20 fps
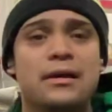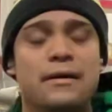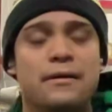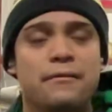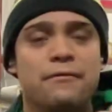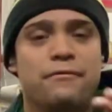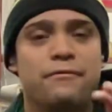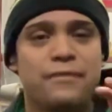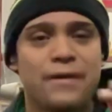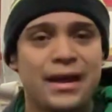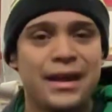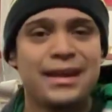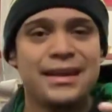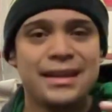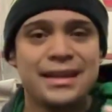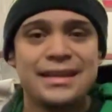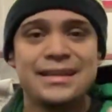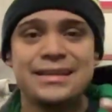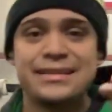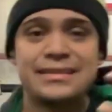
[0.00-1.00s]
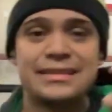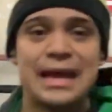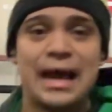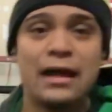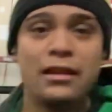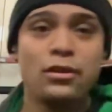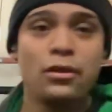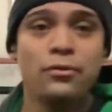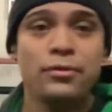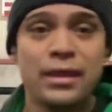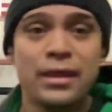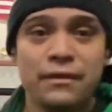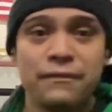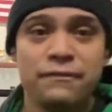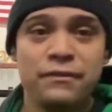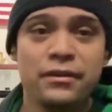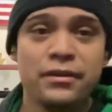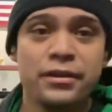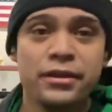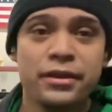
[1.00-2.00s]
Find it, download
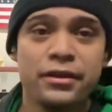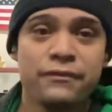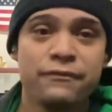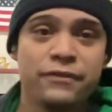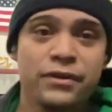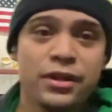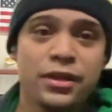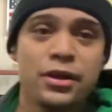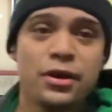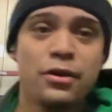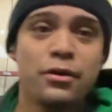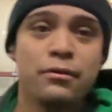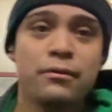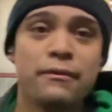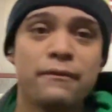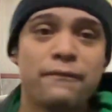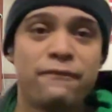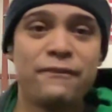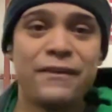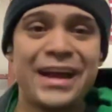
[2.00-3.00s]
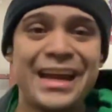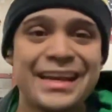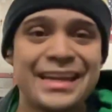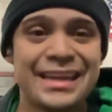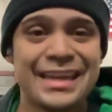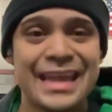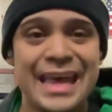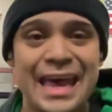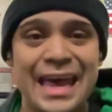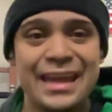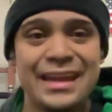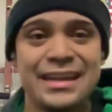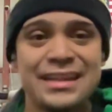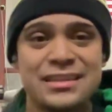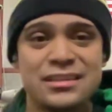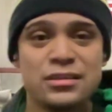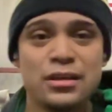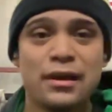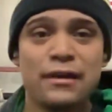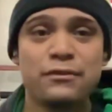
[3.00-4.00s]
that video, find an
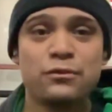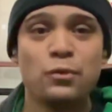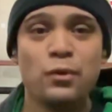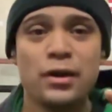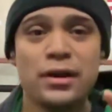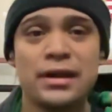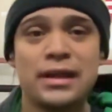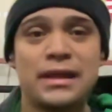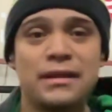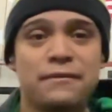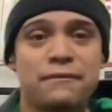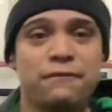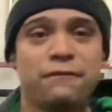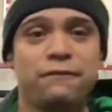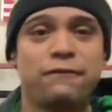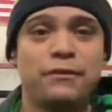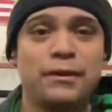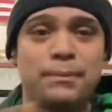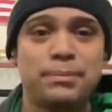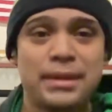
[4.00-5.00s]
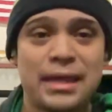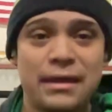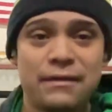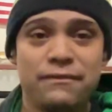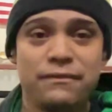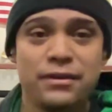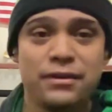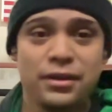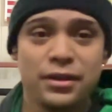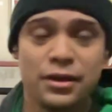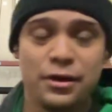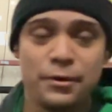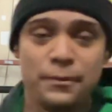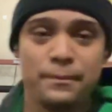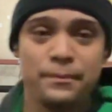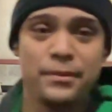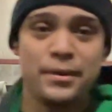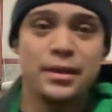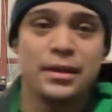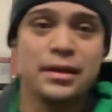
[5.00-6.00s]
edit software and flip that video.
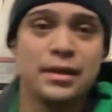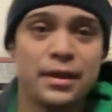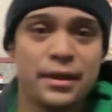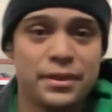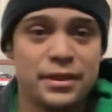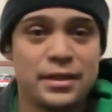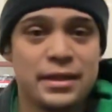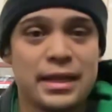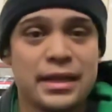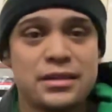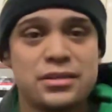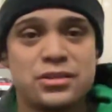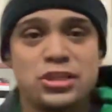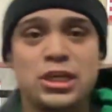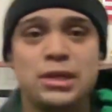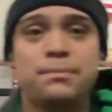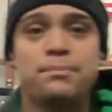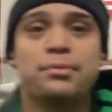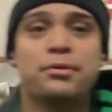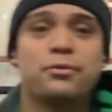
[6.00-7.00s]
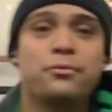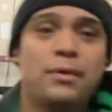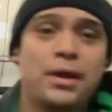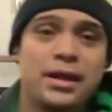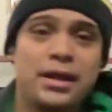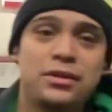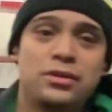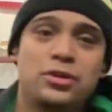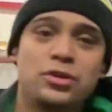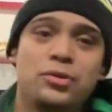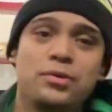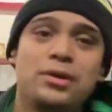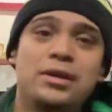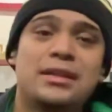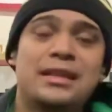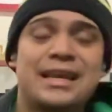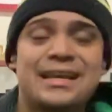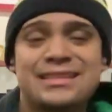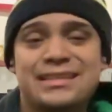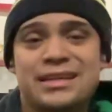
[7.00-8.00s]
The next cheaper way to do
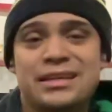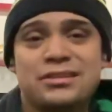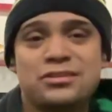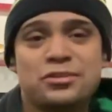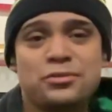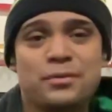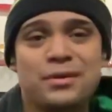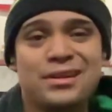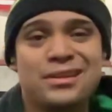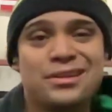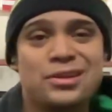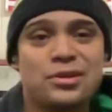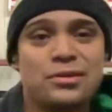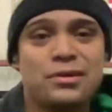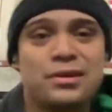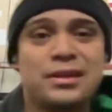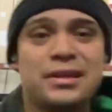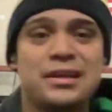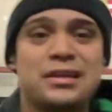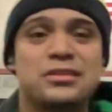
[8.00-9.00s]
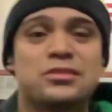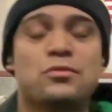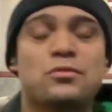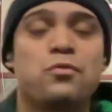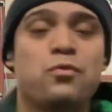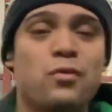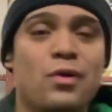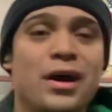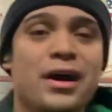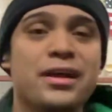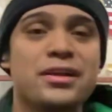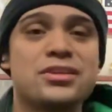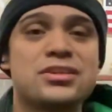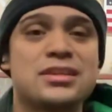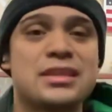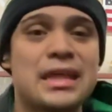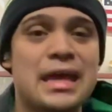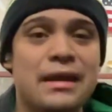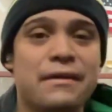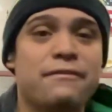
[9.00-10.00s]
it, last easier way to do it, is
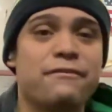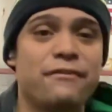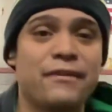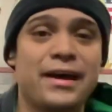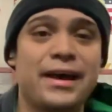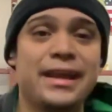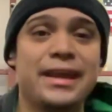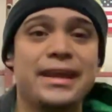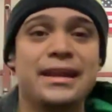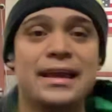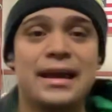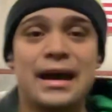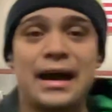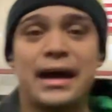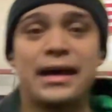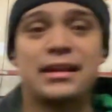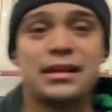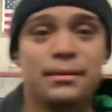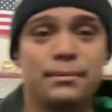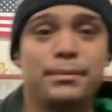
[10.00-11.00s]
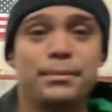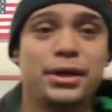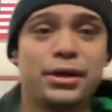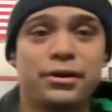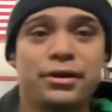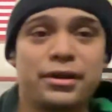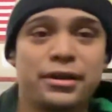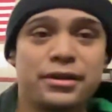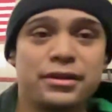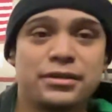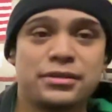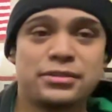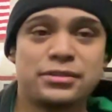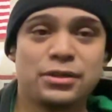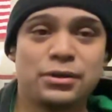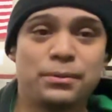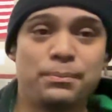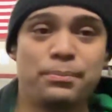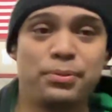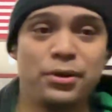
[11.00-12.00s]
watch that fight on a mirror.
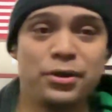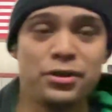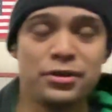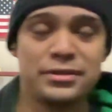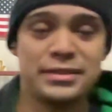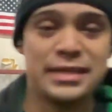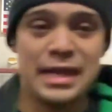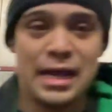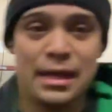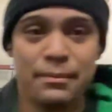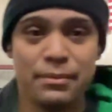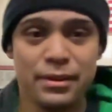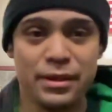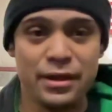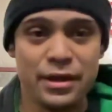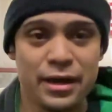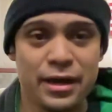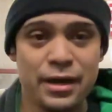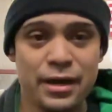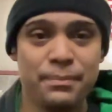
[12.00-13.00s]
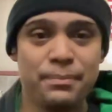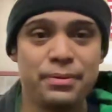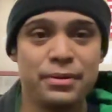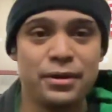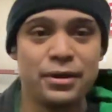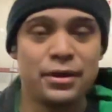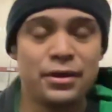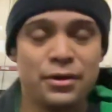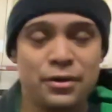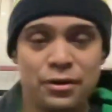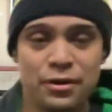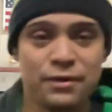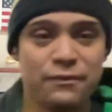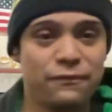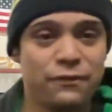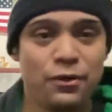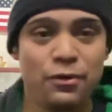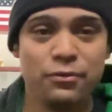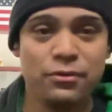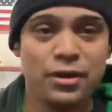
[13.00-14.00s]
So put your tablet up or a
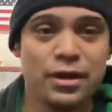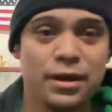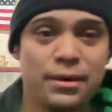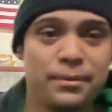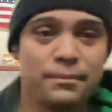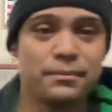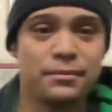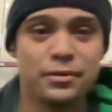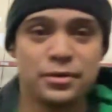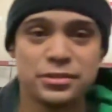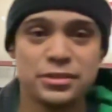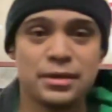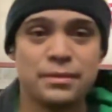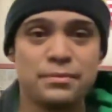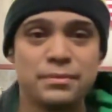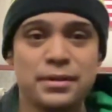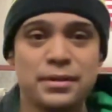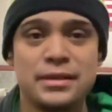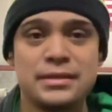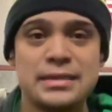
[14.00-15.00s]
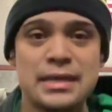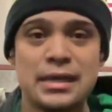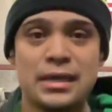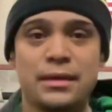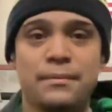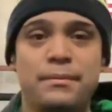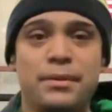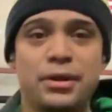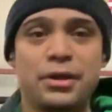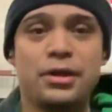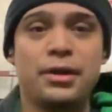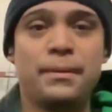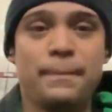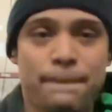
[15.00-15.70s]
phone up or something, take a mirror,